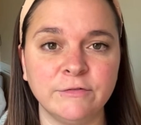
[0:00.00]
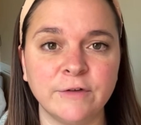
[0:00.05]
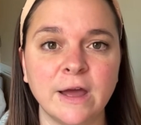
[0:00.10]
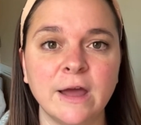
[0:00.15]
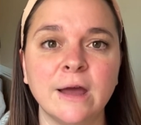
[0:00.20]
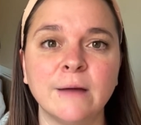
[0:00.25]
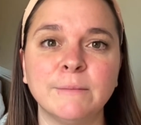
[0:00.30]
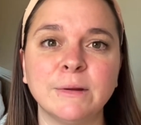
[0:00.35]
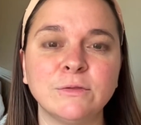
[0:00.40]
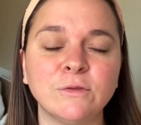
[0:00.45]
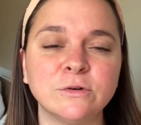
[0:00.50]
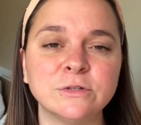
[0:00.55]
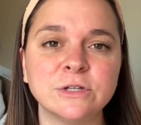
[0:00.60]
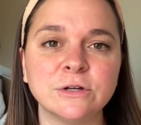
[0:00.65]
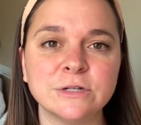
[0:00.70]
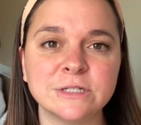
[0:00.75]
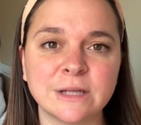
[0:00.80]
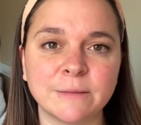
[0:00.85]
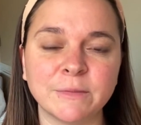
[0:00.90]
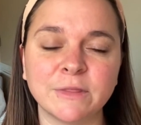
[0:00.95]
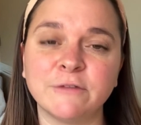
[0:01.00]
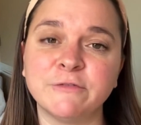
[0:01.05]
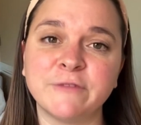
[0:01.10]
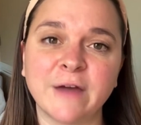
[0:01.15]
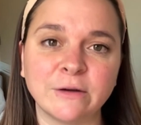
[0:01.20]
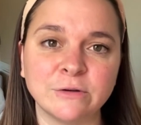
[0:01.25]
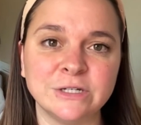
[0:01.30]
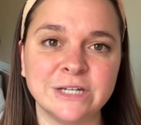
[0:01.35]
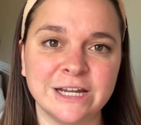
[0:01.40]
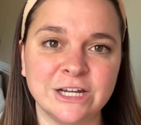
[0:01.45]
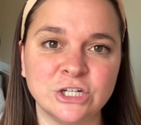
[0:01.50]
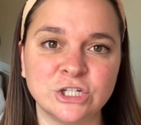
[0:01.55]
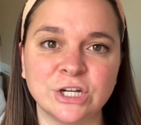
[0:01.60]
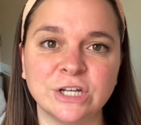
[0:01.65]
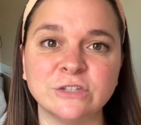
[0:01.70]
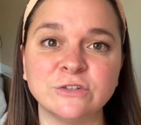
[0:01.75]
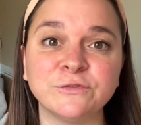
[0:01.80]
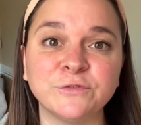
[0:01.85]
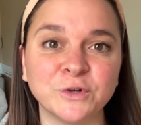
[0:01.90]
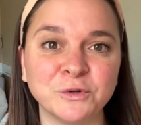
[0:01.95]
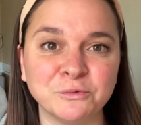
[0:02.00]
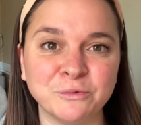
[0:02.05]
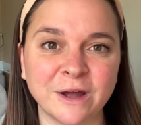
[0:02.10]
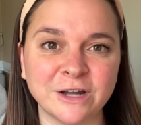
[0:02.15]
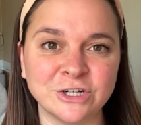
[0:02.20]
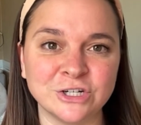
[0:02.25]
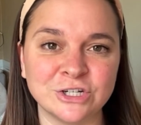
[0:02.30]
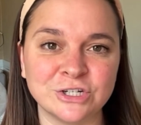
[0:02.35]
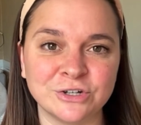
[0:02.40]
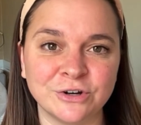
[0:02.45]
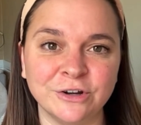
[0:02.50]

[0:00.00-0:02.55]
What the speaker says: but those are some of the foundations for registering